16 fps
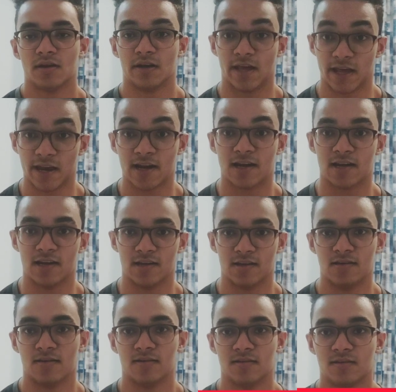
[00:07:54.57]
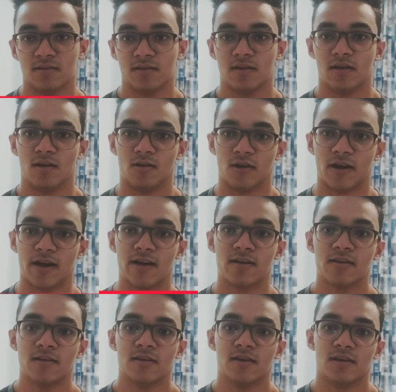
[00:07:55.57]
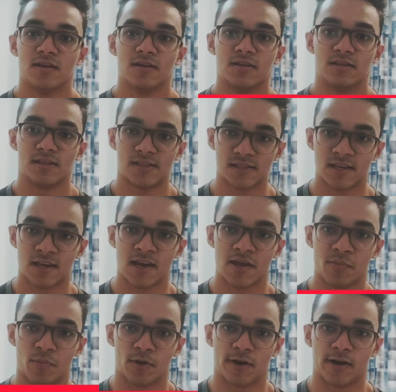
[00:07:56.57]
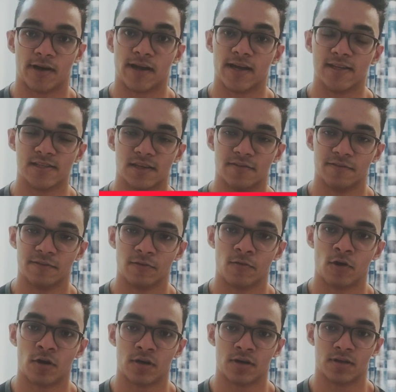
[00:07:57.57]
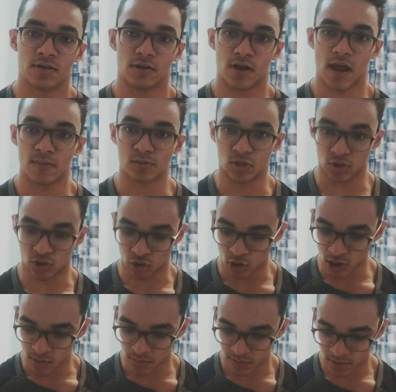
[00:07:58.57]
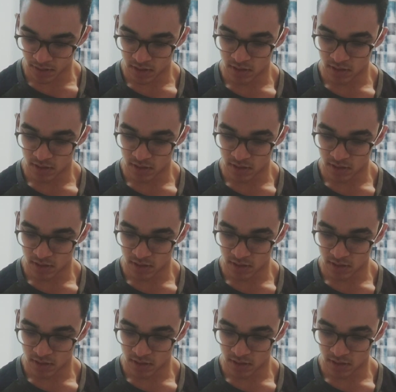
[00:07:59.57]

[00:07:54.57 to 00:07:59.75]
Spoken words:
directly. Alright, this is really important guys. If you want your abs to show up,